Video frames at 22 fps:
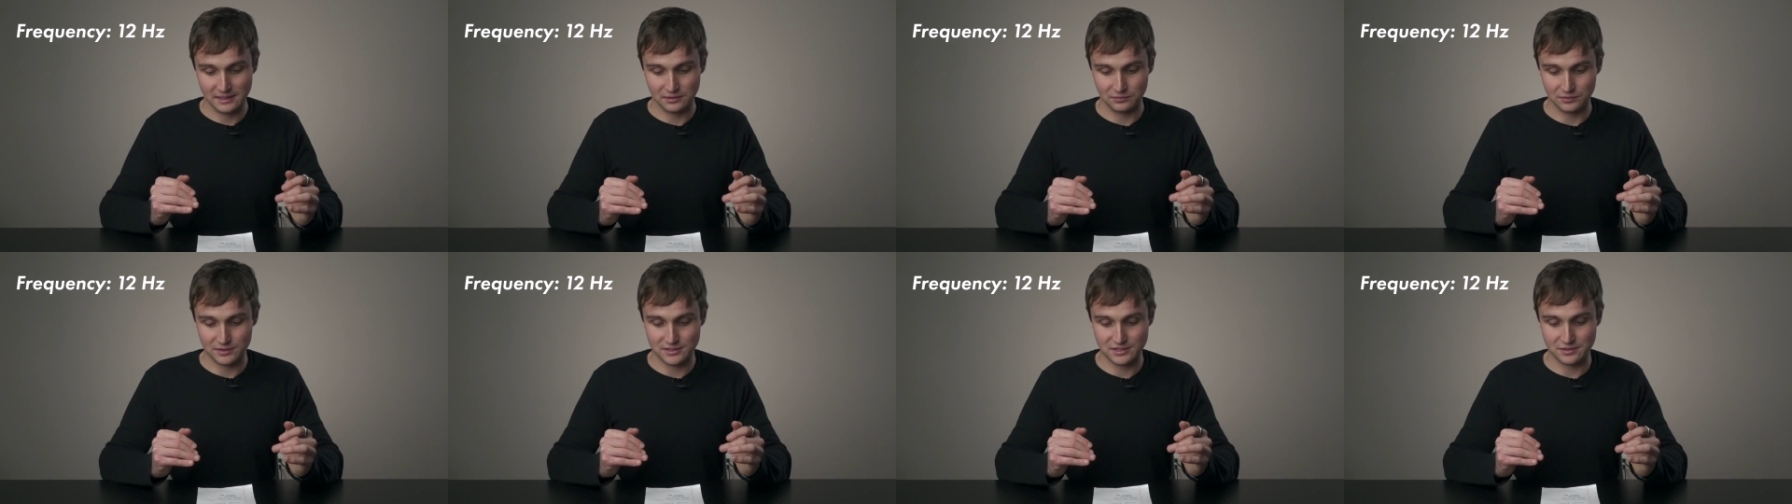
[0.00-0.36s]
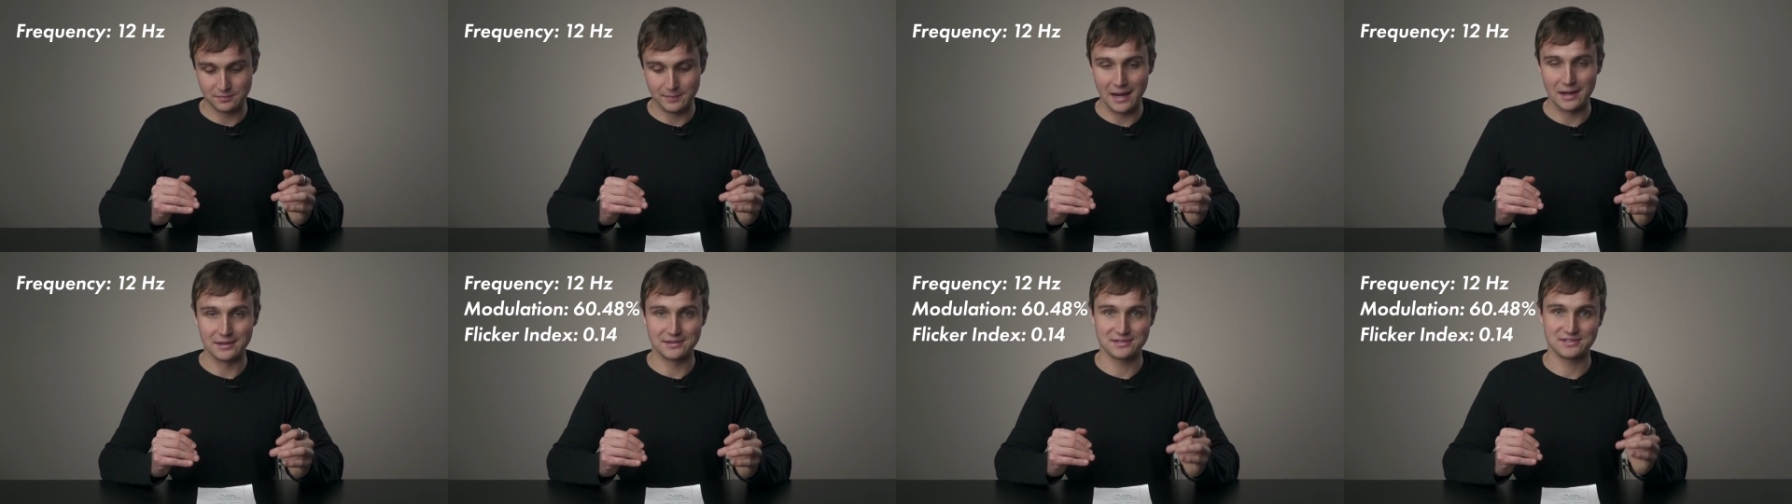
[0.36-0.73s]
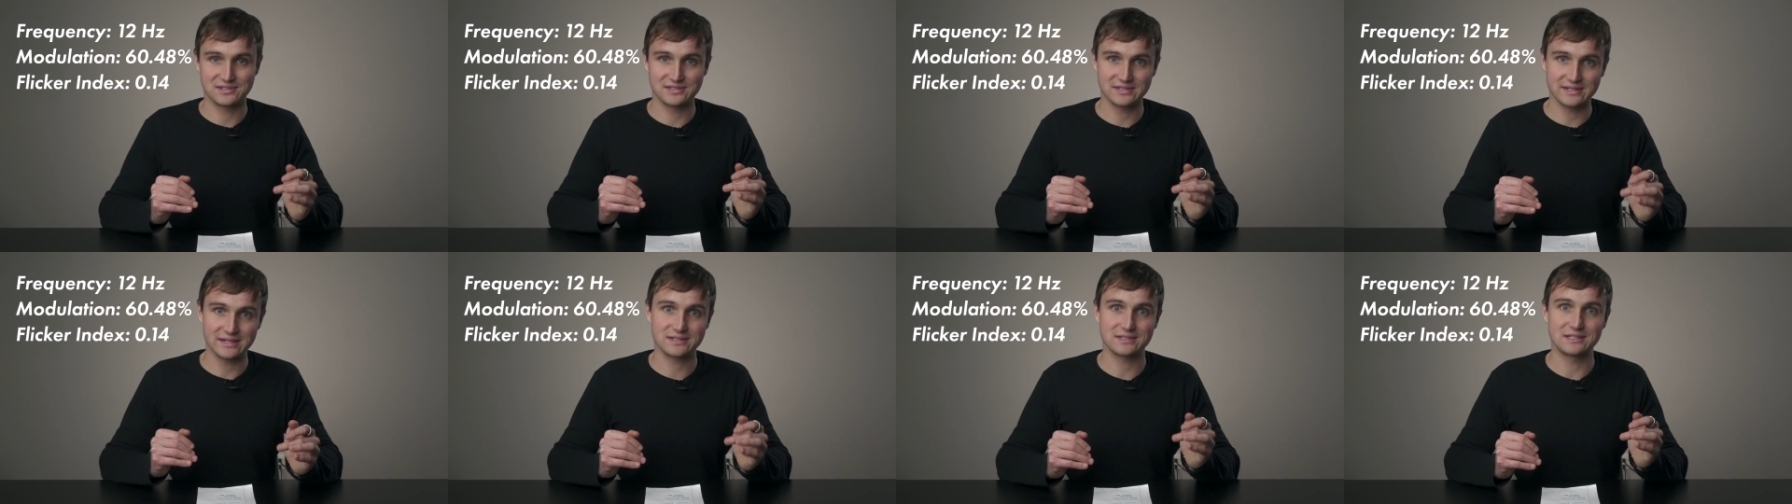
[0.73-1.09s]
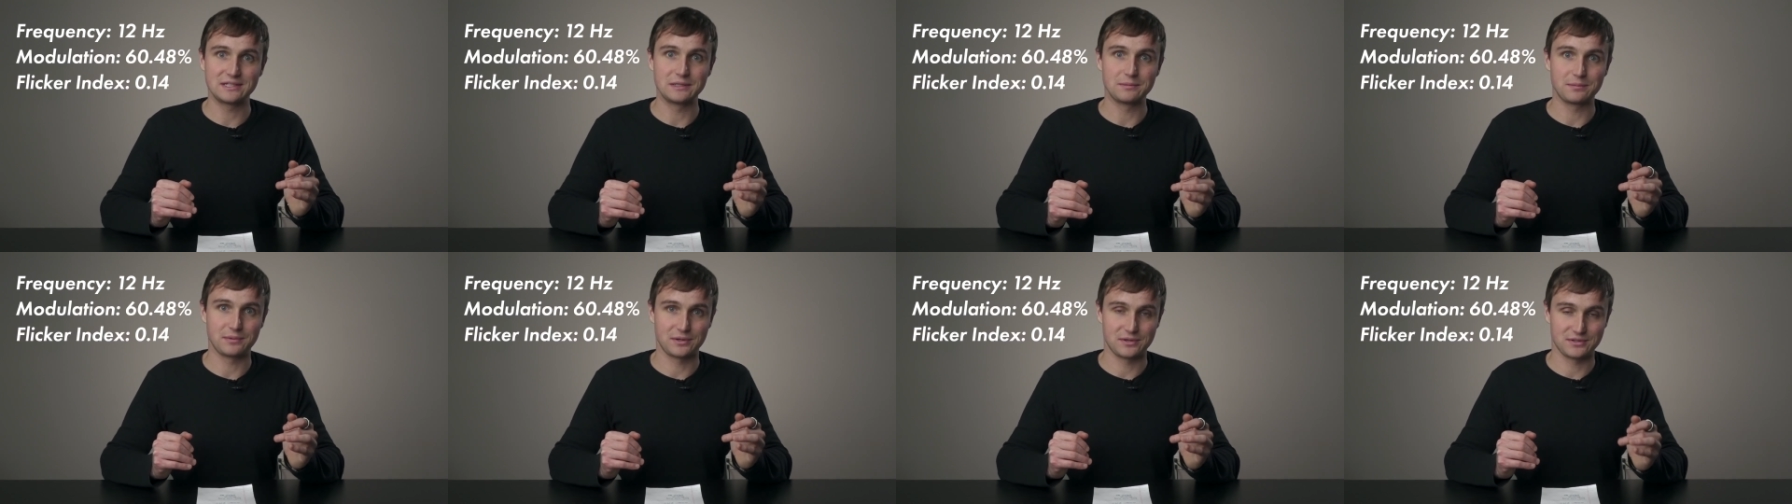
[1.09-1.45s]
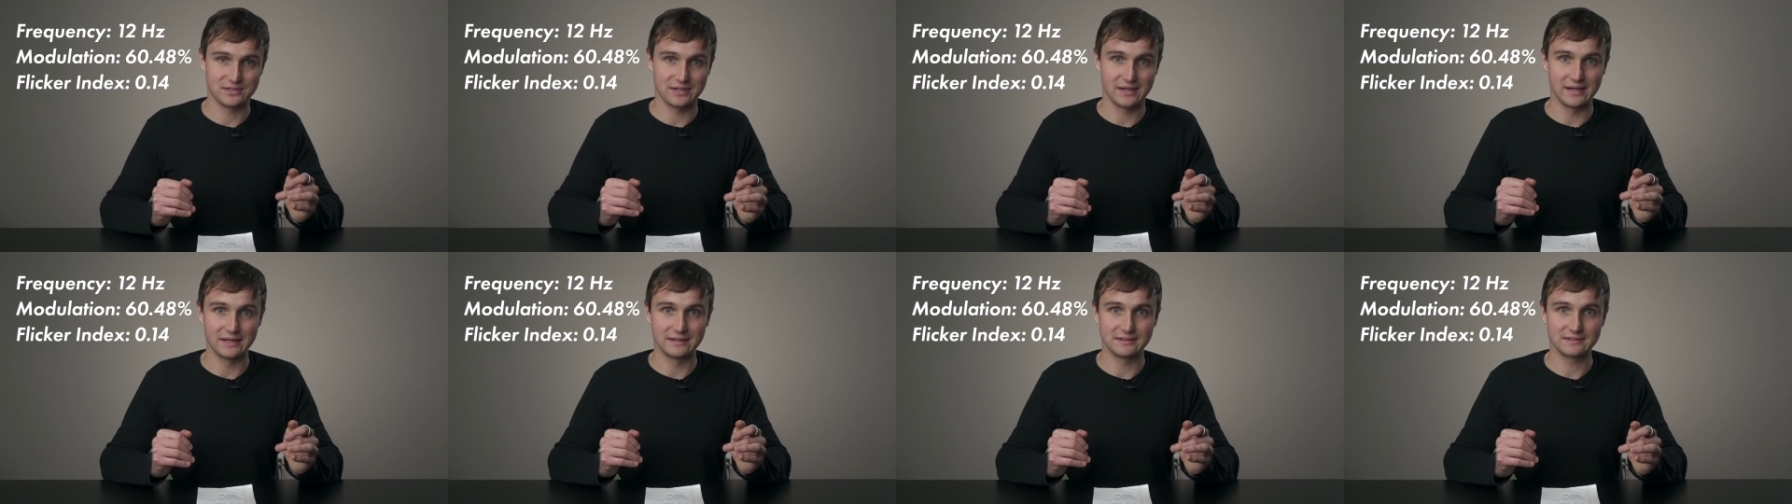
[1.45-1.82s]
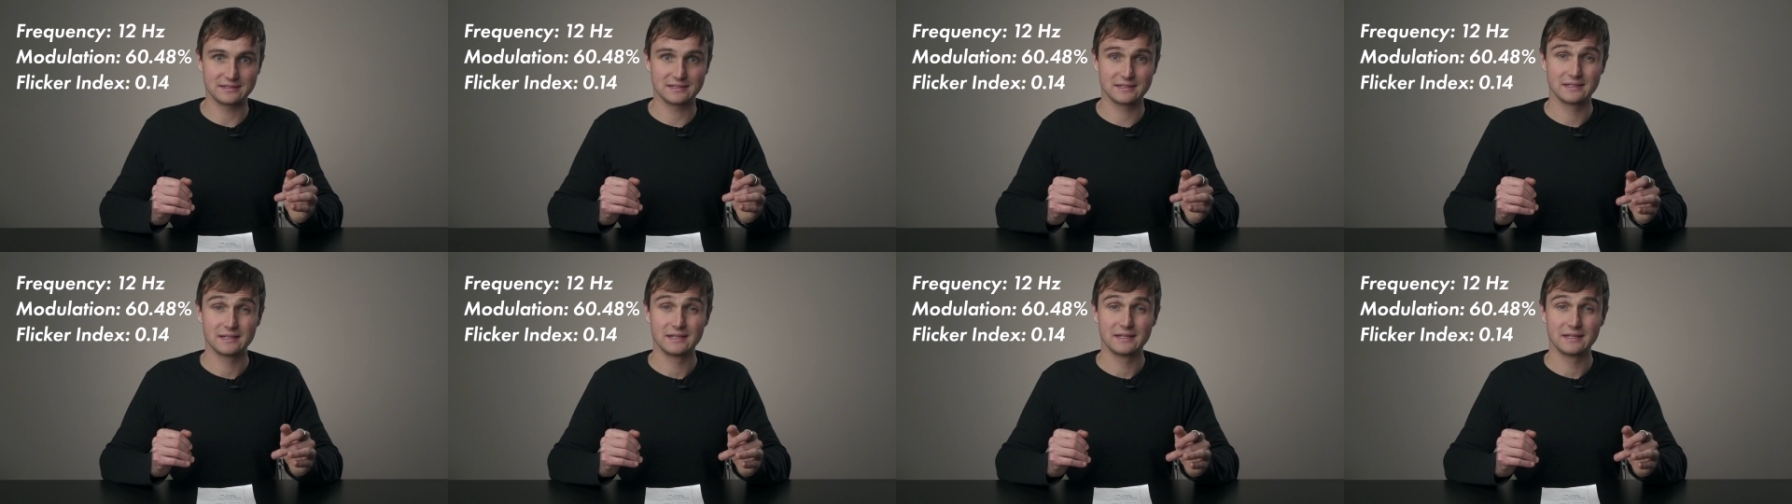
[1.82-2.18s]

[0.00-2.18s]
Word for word: was about 60%.